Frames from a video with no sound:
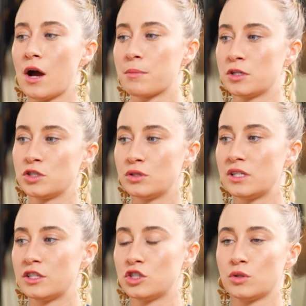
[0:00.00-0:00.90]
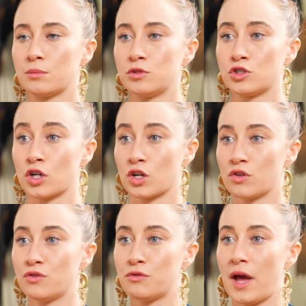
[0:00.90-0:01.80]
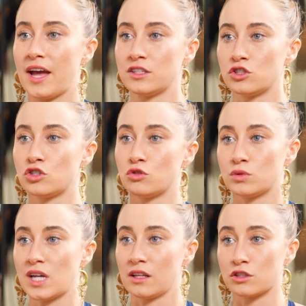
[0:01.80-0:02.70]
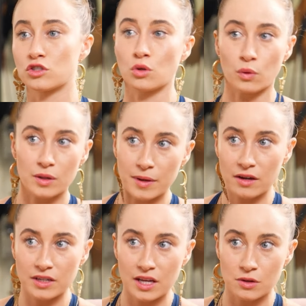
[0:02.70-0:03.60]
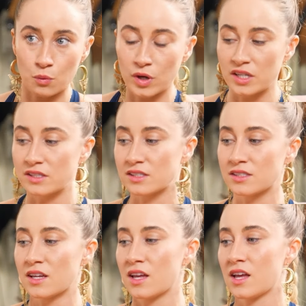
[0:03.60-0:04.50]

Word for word: opportunity to observe and to tell a story about it was